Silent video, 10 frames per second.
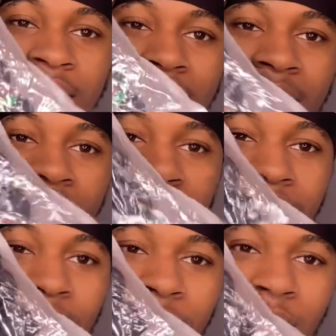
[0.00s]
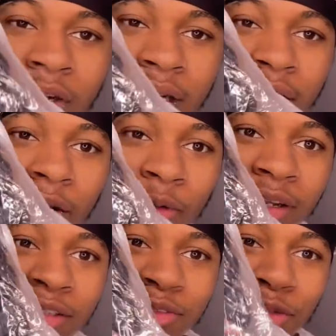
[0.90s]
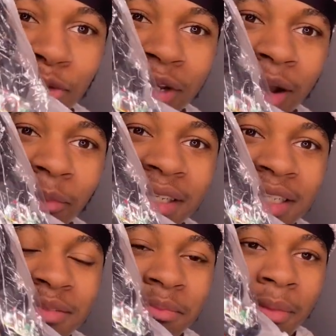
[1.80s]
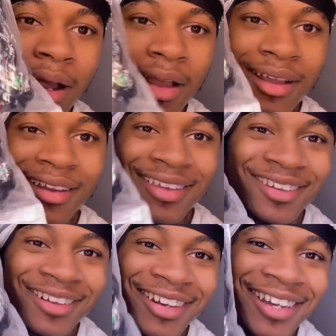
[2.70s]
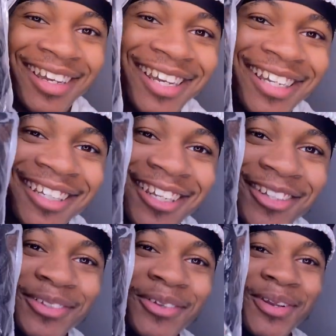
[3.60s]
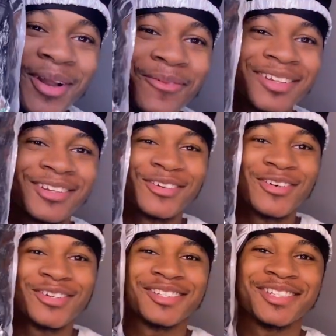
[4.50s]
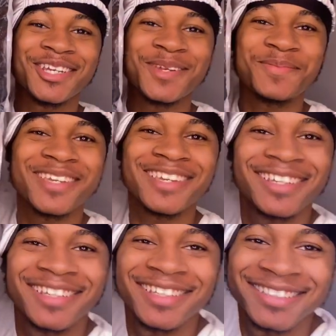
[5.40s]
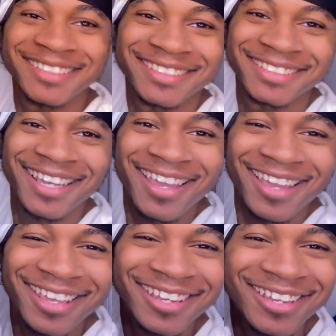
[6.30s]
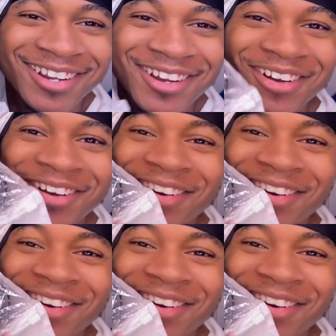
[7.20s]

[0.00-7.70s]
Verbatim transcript: Here they go, right? Oh, they do come with these mine. They do come with the little Jibbitz. Damn.